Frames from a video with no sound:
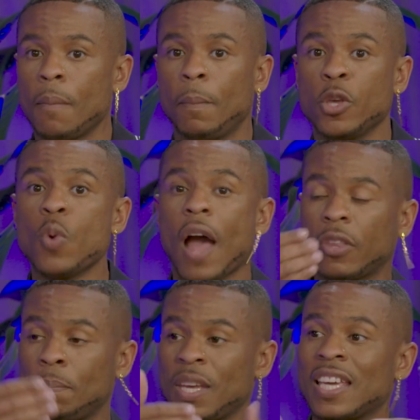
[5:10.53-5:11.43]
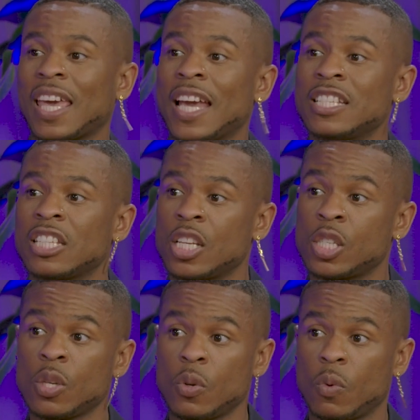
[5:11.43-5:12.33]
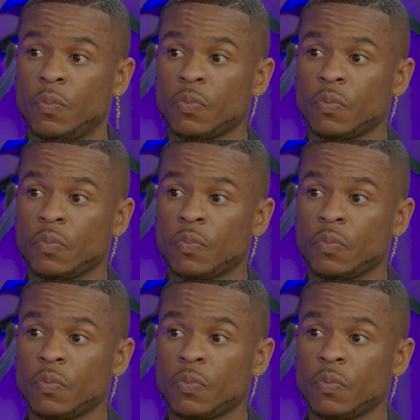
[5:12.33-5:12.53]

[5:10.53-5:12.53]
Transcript: But you have to be engaged in it too.